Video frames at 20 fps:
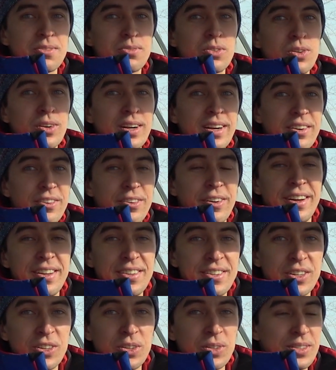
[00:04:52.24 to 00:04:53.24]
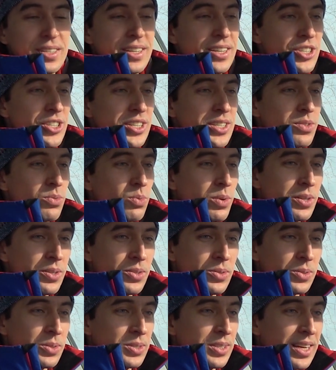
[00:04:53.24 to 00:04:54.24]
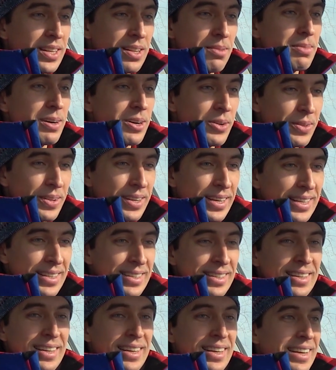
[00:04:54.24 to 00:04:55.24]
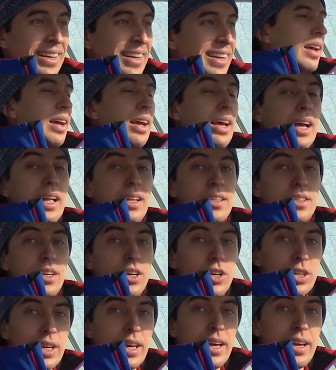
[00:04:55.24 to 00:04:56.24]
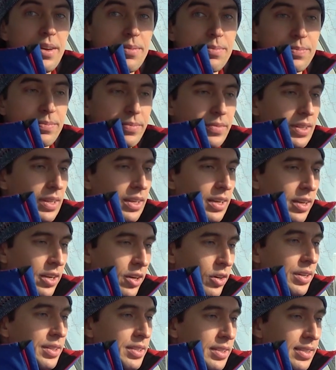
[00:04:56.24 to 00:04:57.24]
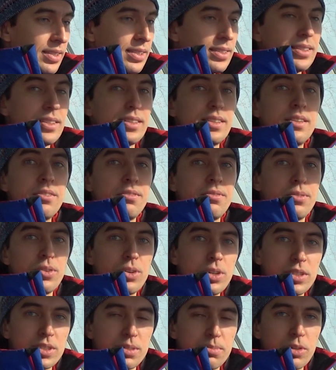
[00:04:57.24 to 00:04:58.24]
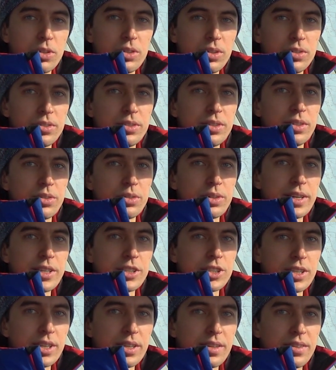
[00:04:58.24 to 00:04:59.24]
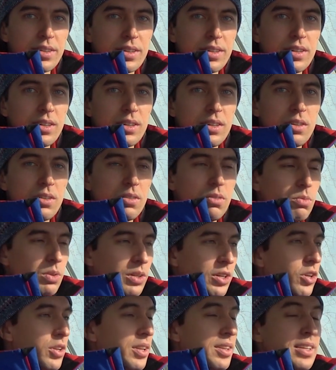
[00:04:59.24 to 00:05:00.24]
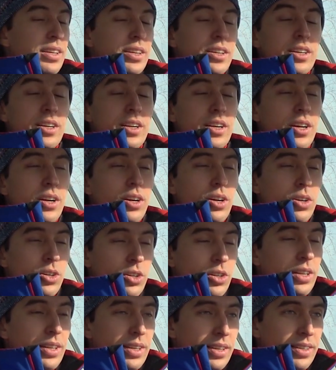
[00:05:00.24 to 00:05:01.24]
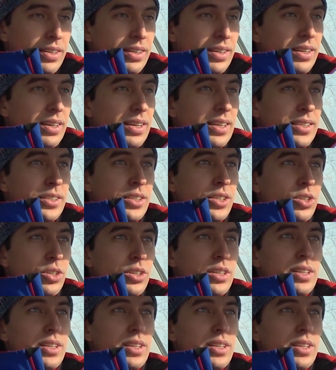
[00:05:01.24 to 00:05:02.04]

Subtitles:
for radio. They just want to tell about that. And okay, here it is, the first Model 3 in Russia. We got it here early as